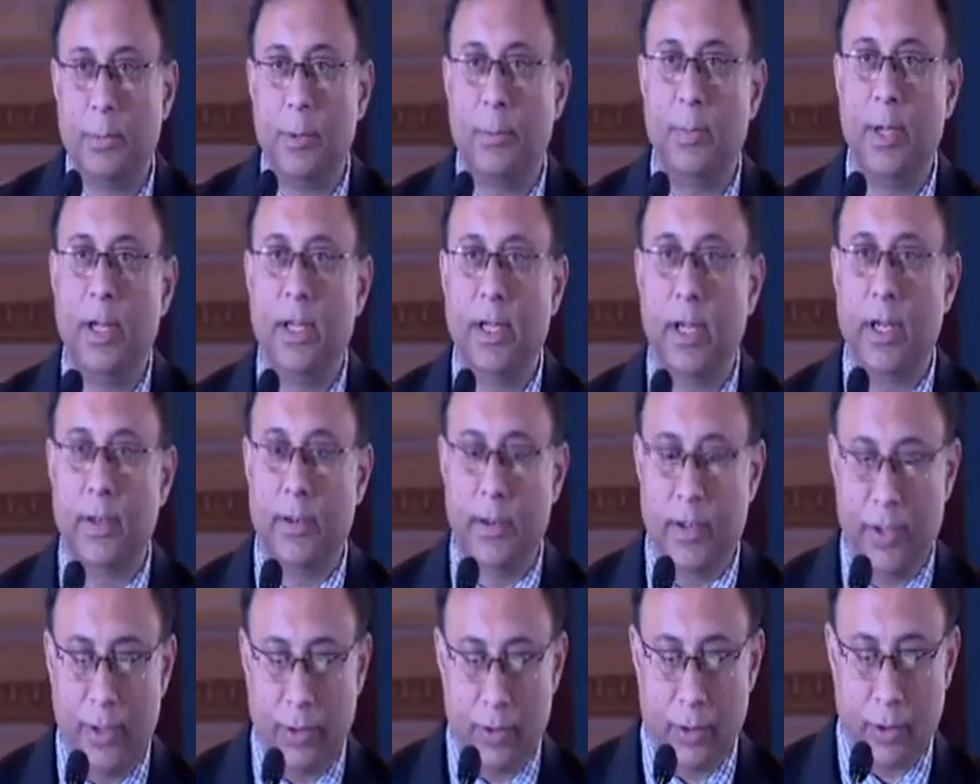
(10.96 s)
a
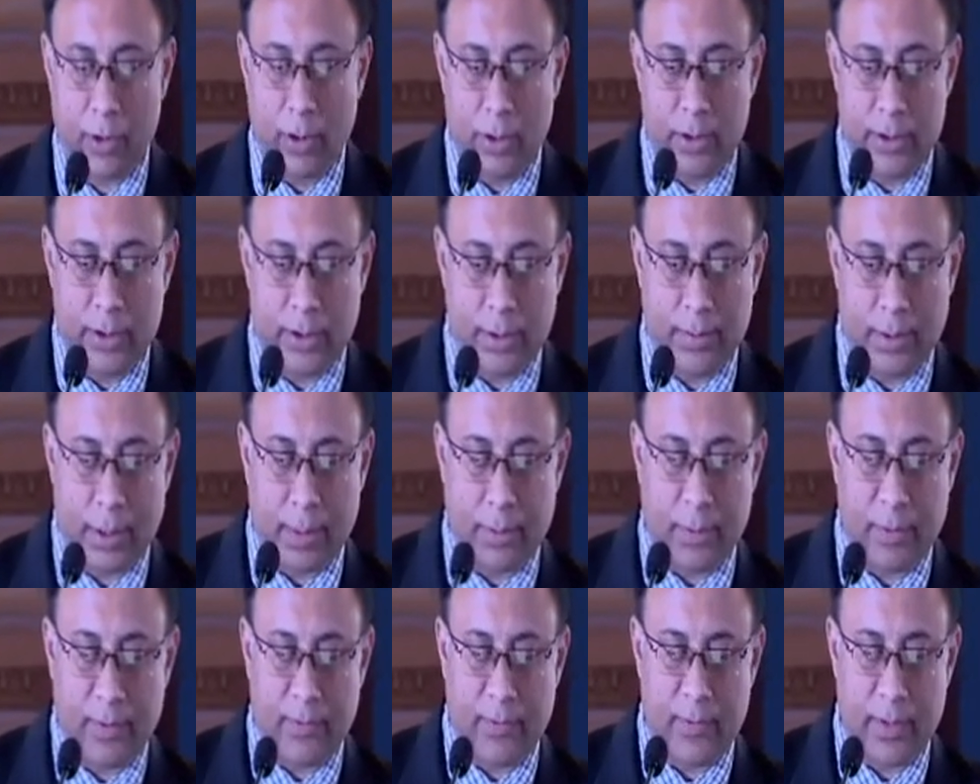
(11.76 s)
pediatric neurologist by
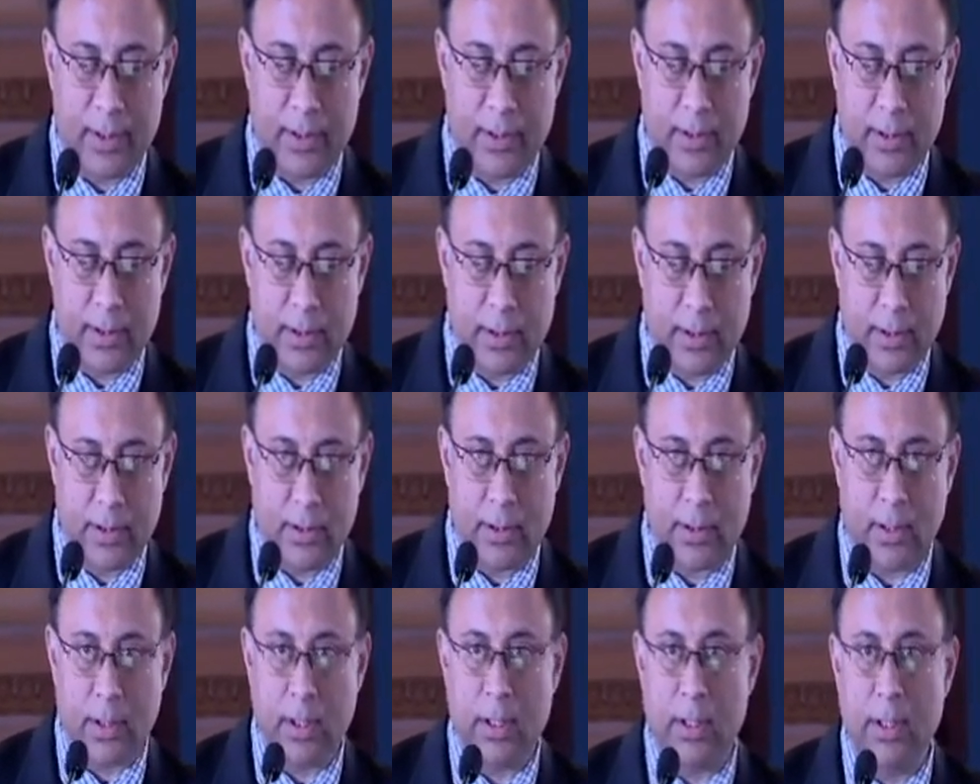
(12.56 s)

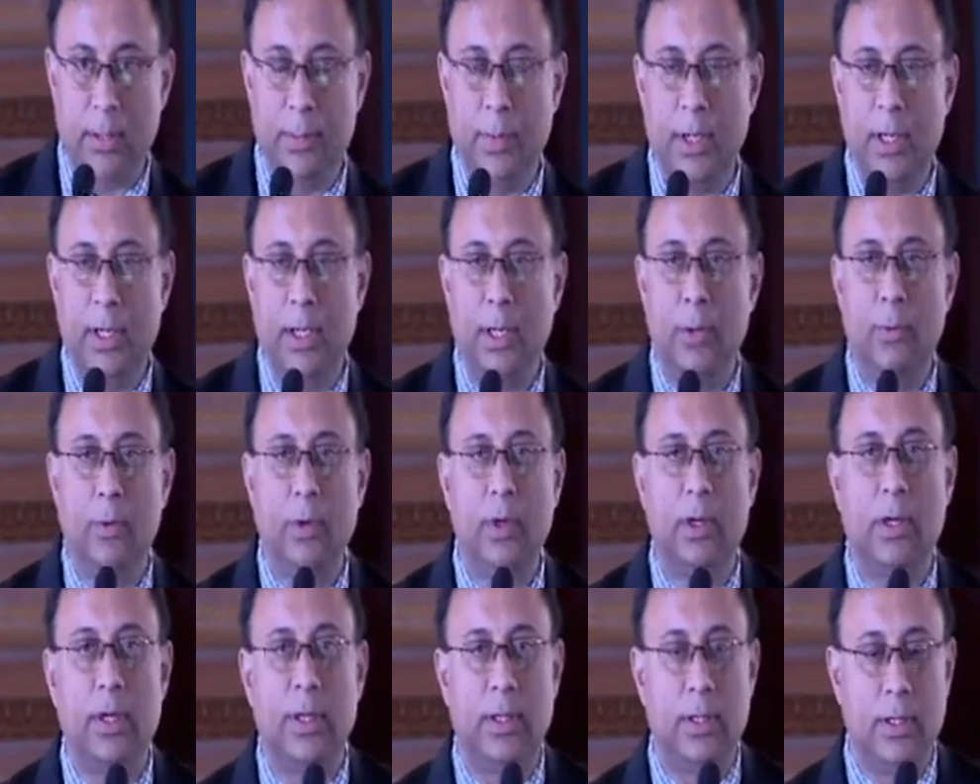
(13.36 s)
profession. I mainly
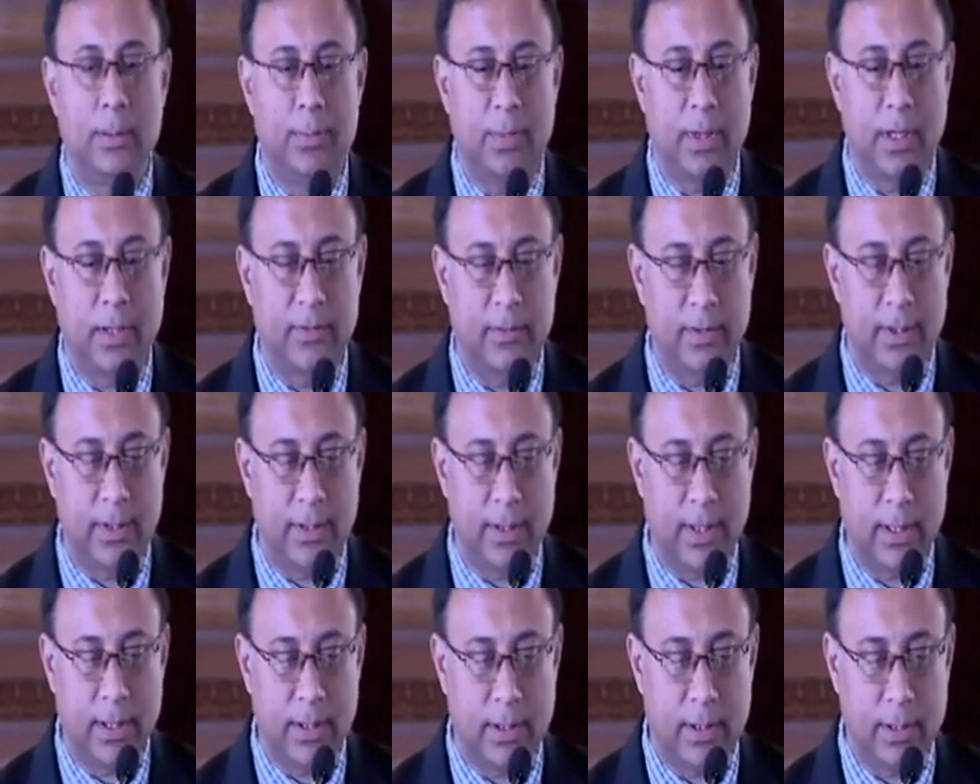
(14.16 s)
work in the private
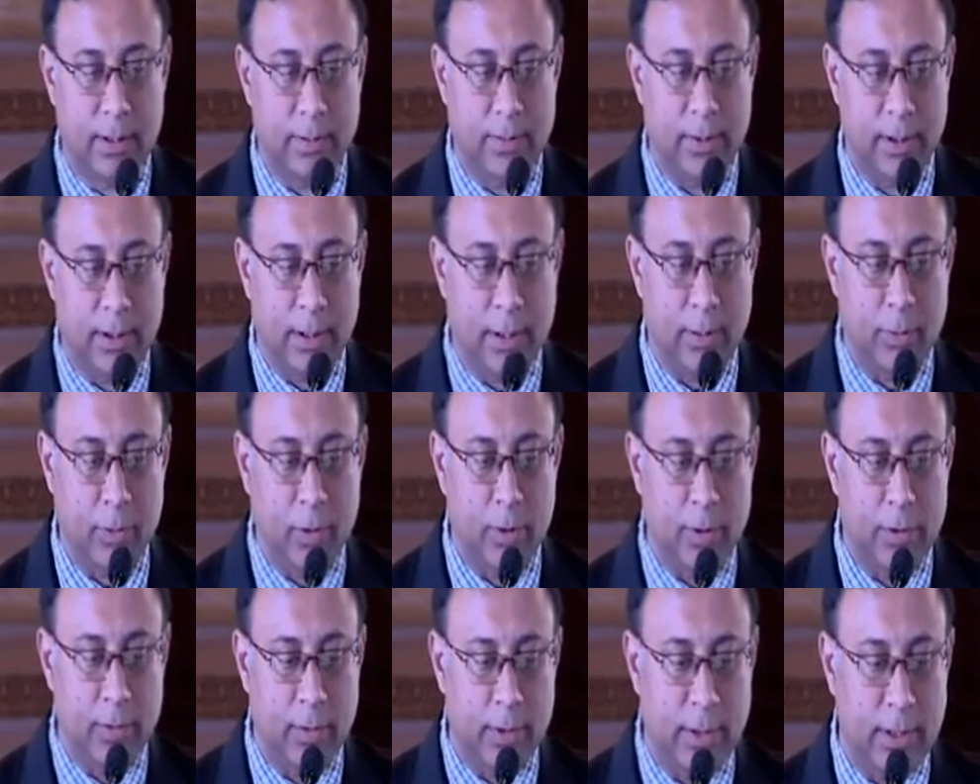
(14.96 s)
sector, but I'm
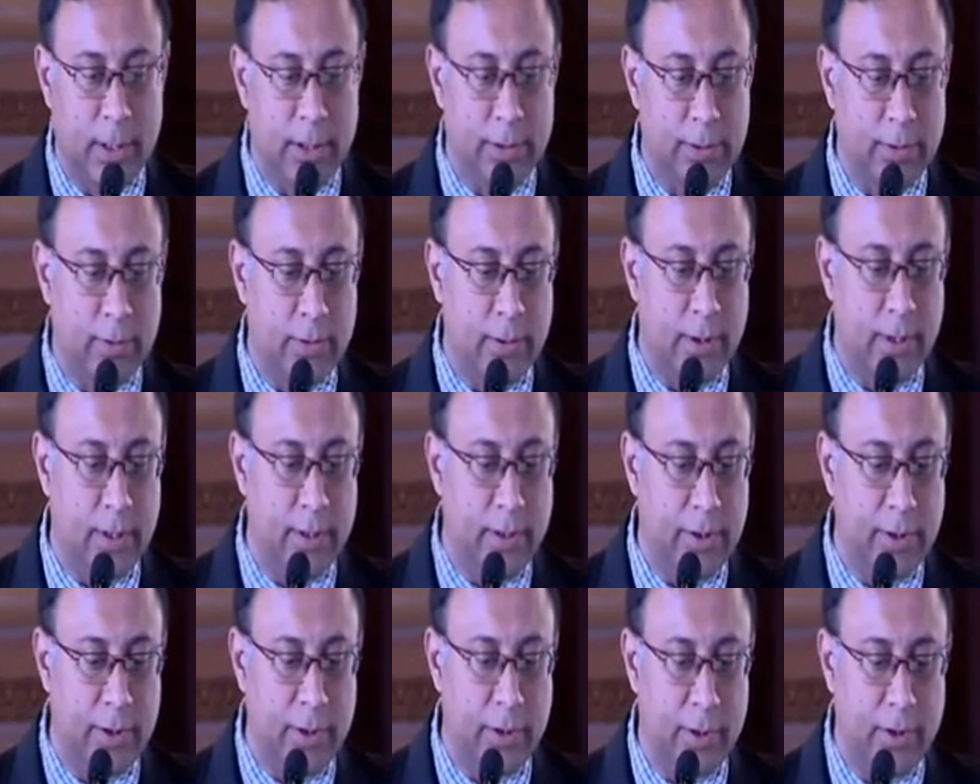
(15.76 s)
also attached to the
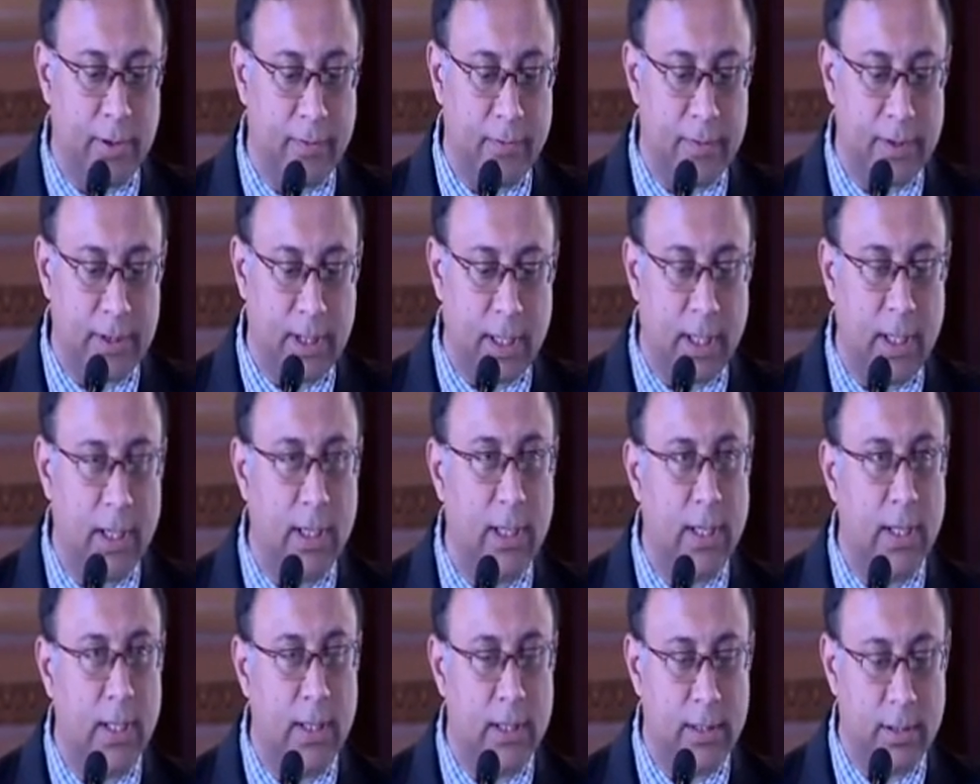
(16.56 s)
Institute of Child
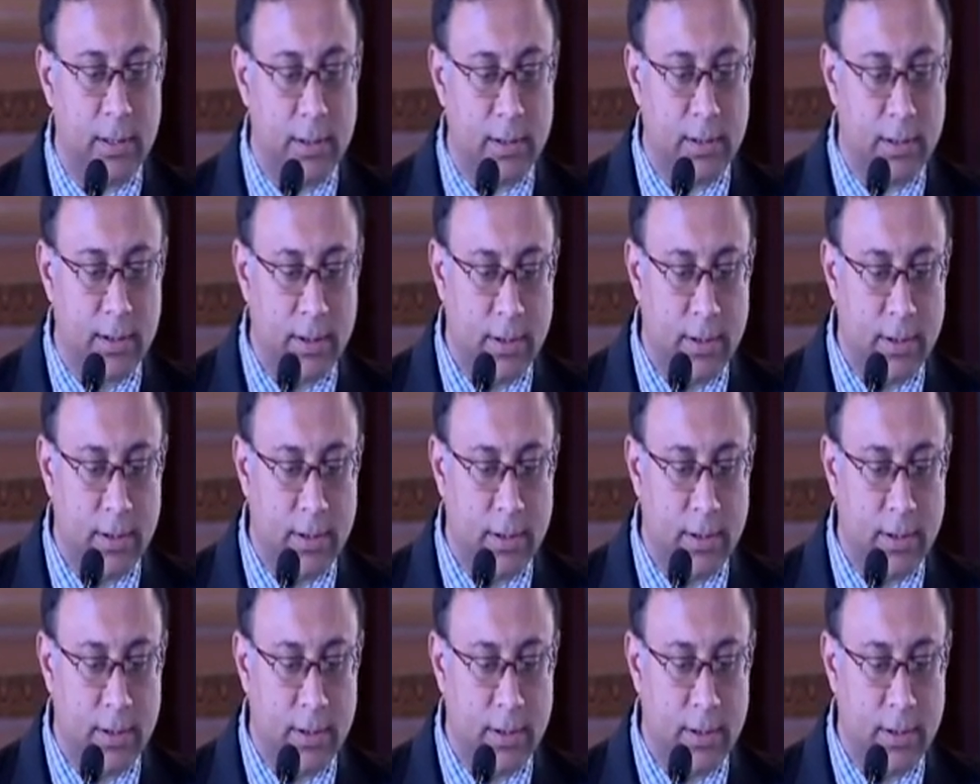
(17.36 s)
Health,